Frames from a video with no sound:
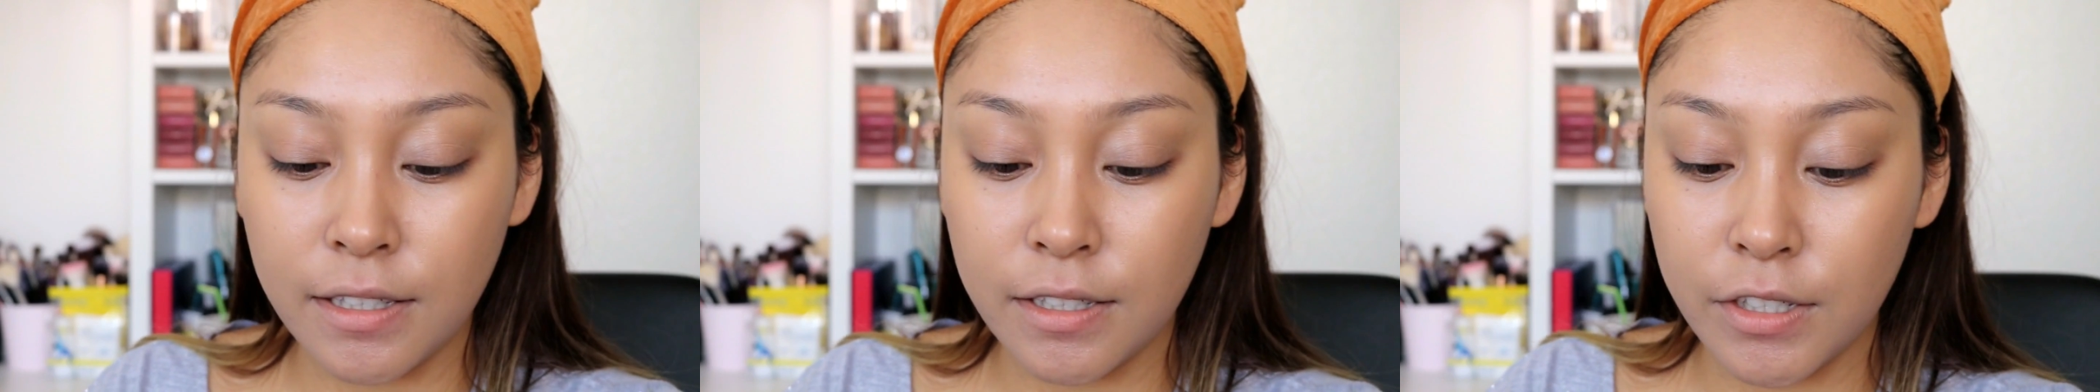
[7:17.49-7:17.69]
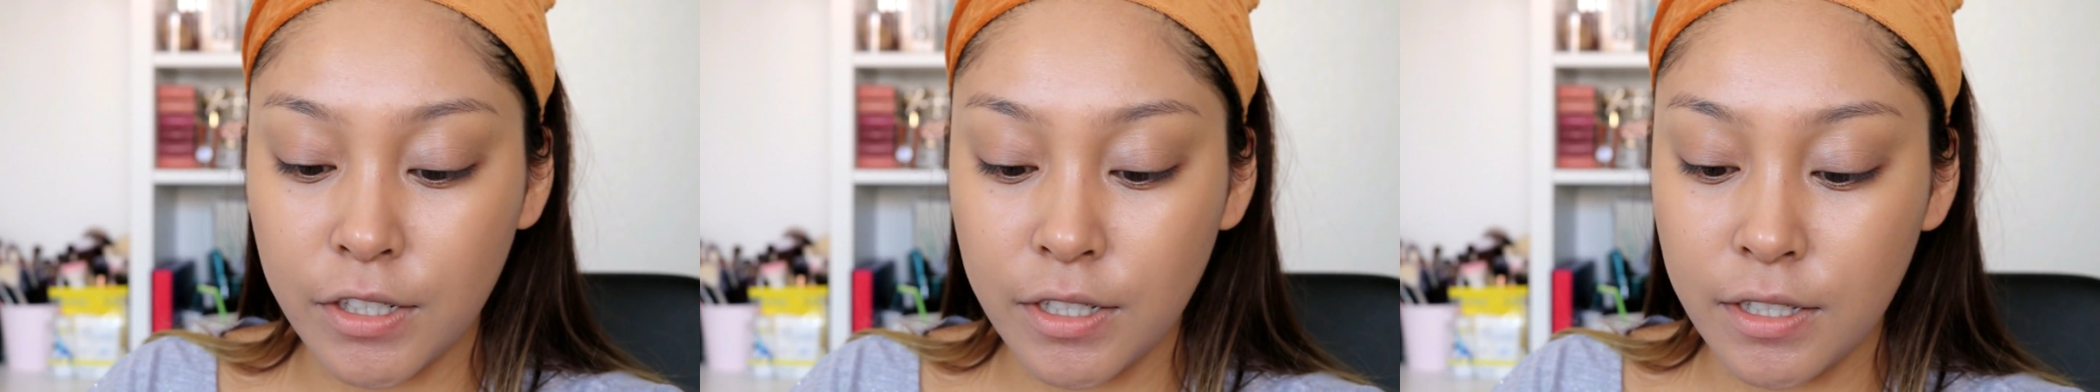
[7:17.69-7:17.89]

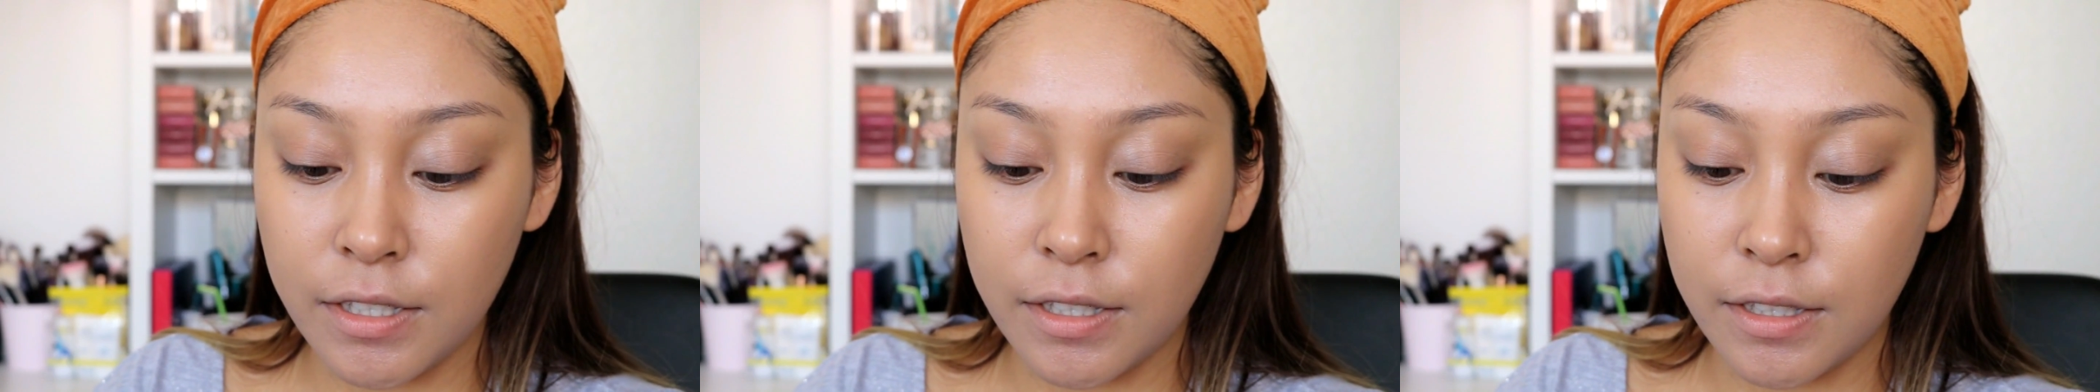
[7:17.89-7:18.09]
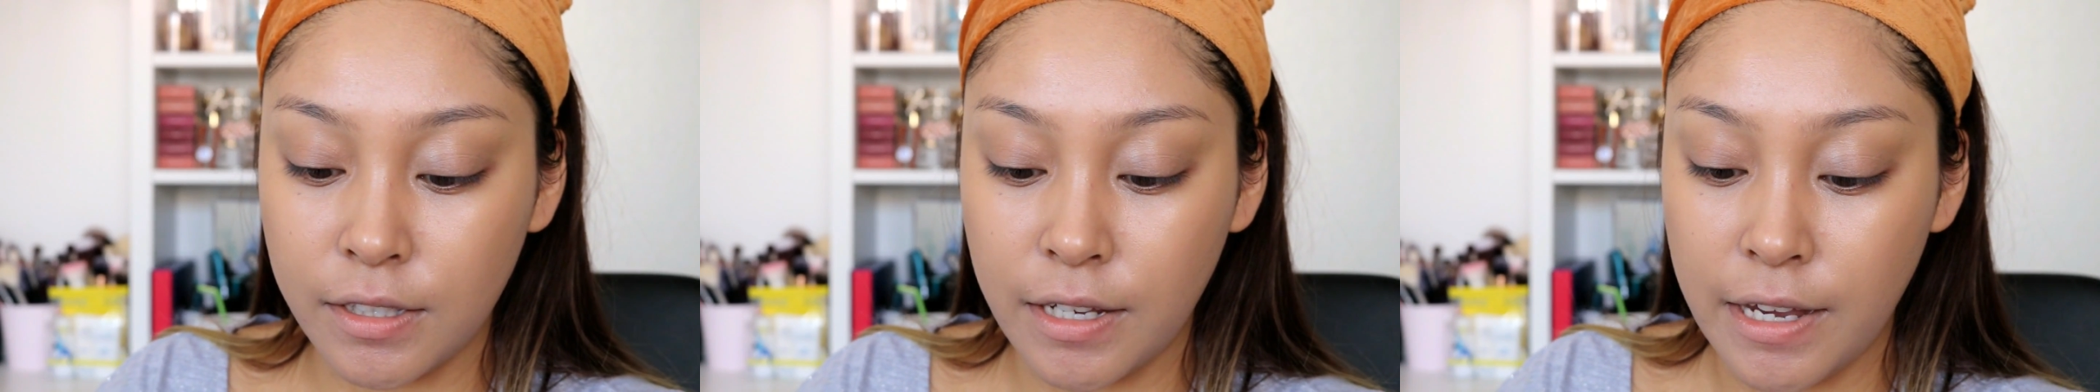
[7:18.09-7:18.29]
let's
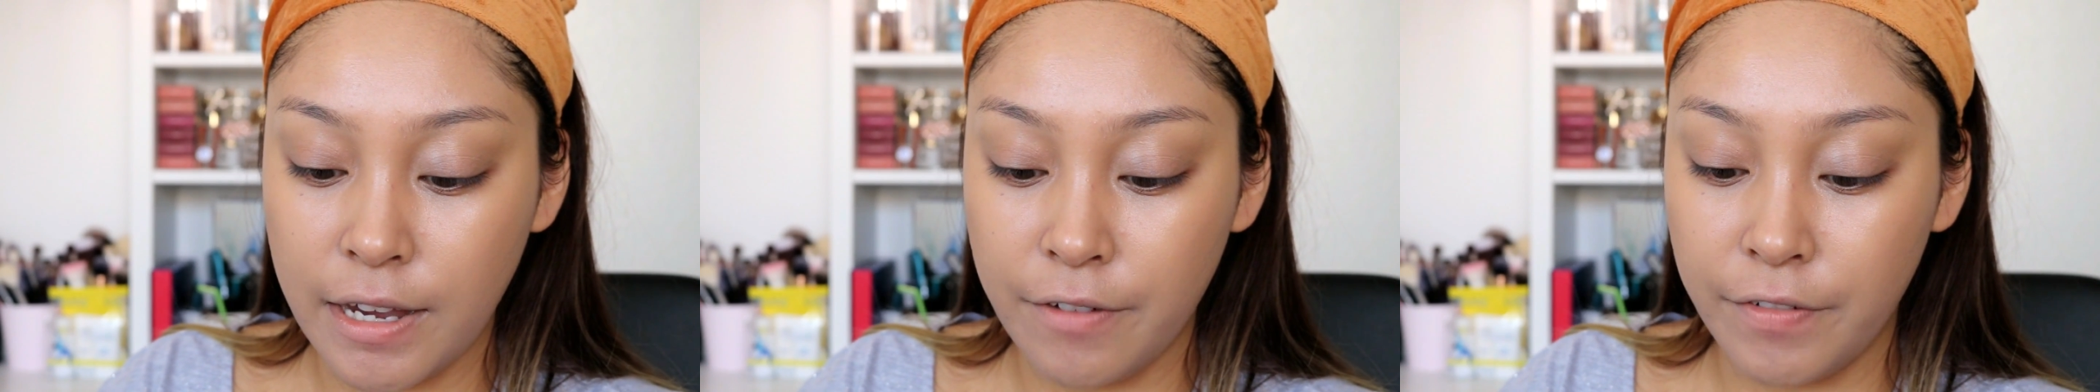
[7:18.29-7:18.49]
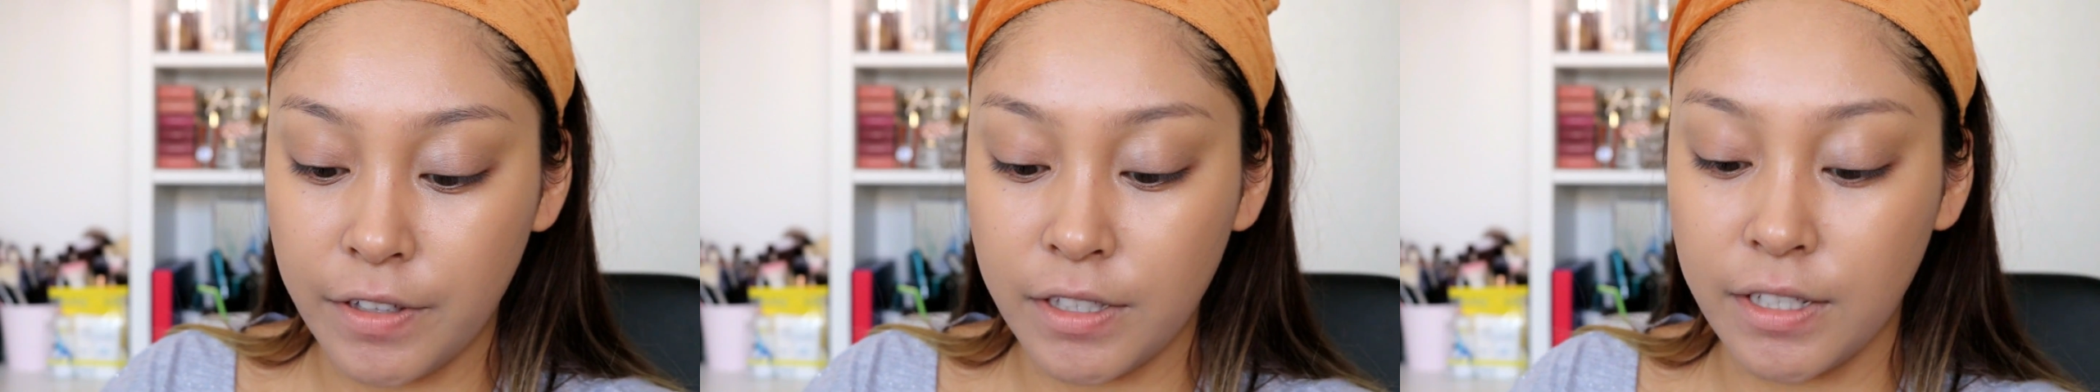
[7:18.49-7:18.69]
just
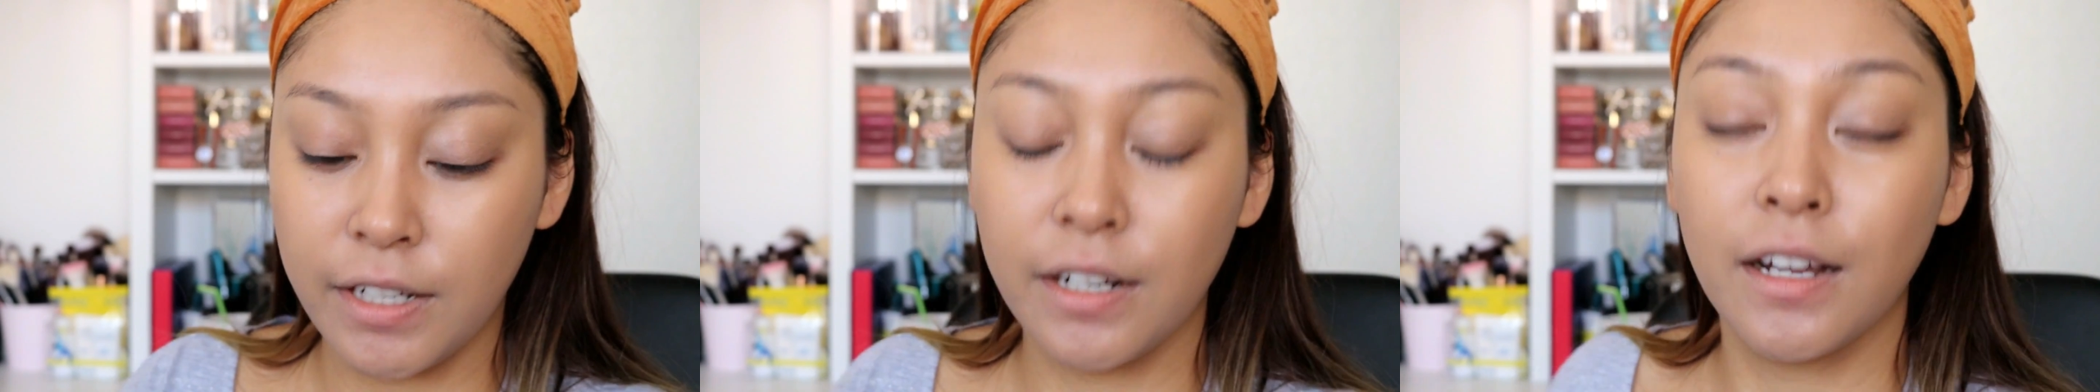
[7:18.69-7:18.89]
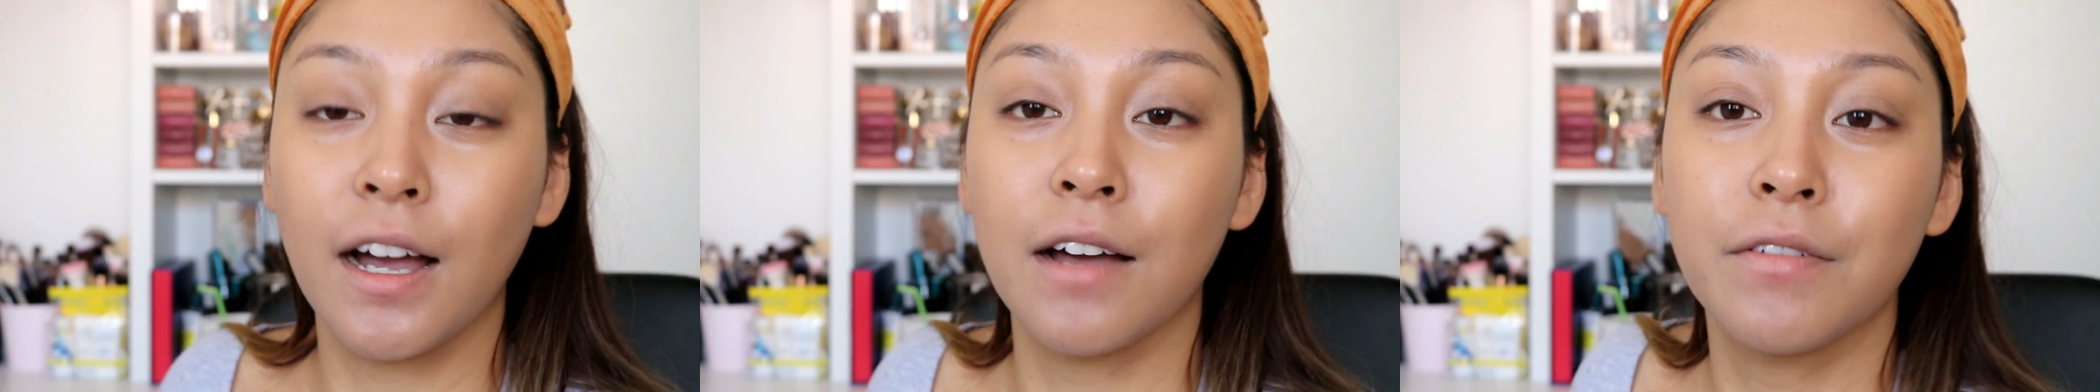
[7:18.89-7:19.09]
see if
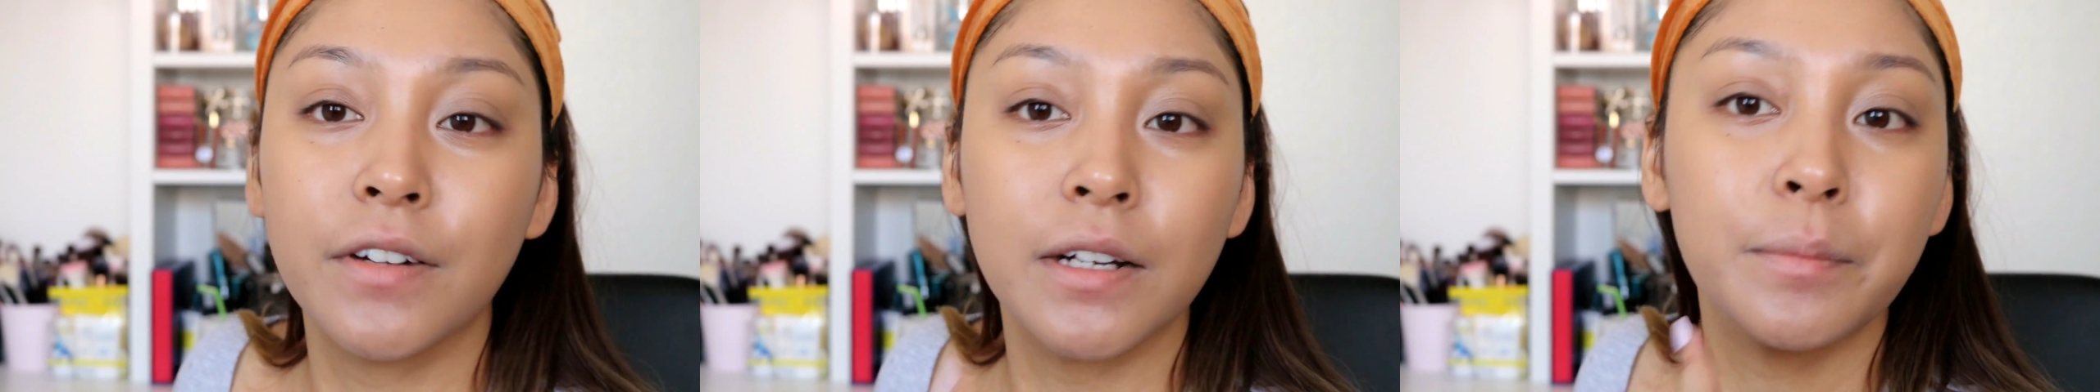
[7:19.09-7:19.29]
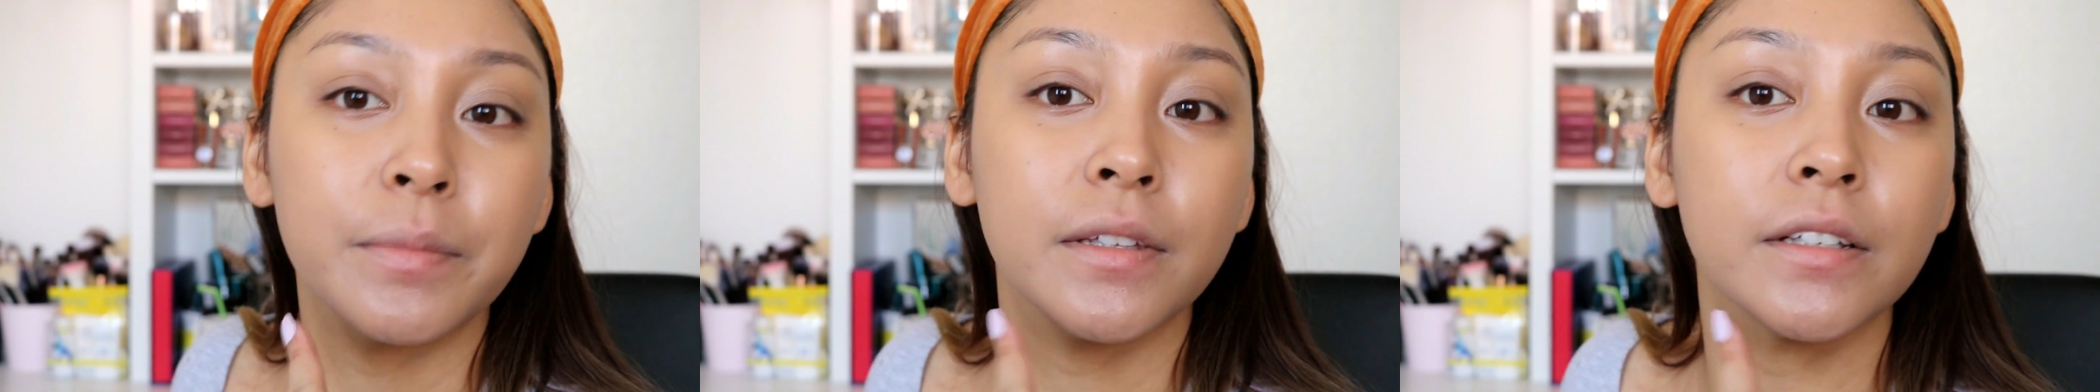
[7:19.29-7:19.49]
it's gonna
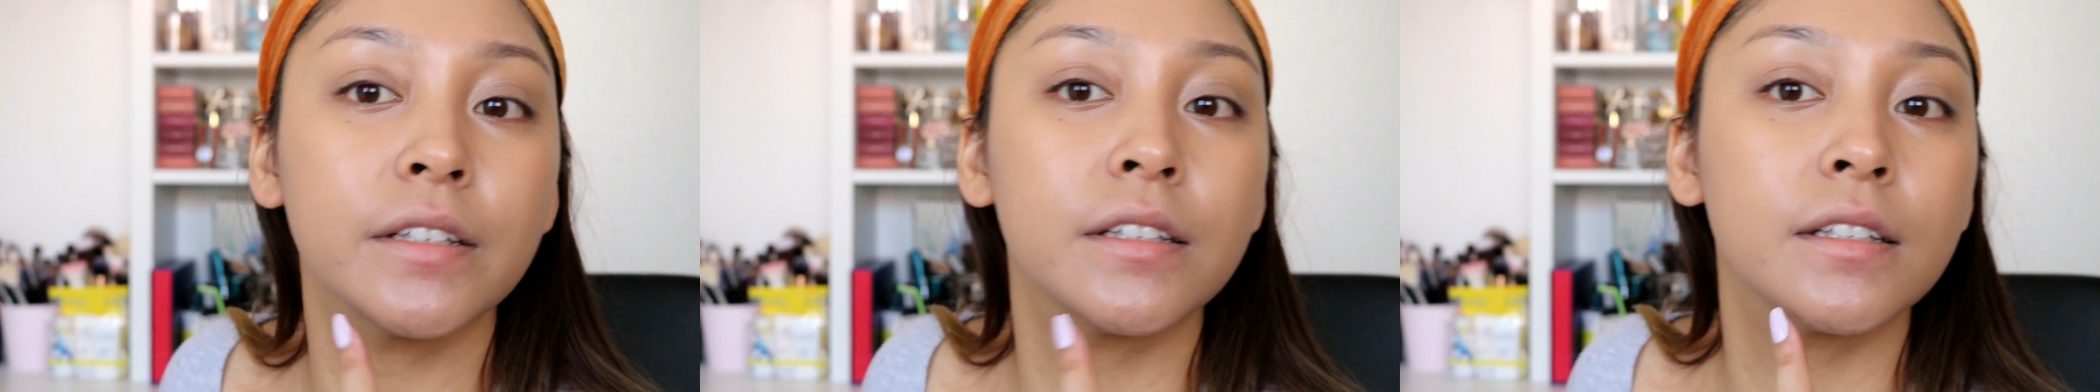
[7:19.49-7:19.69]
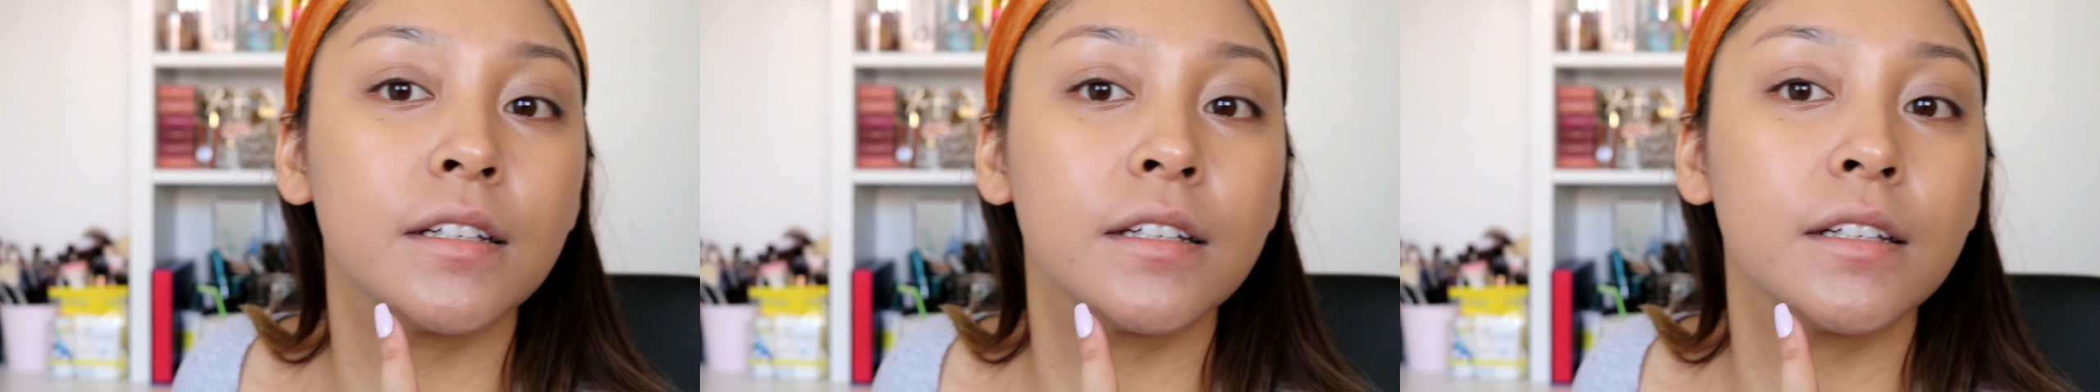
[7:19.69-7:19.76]
cover up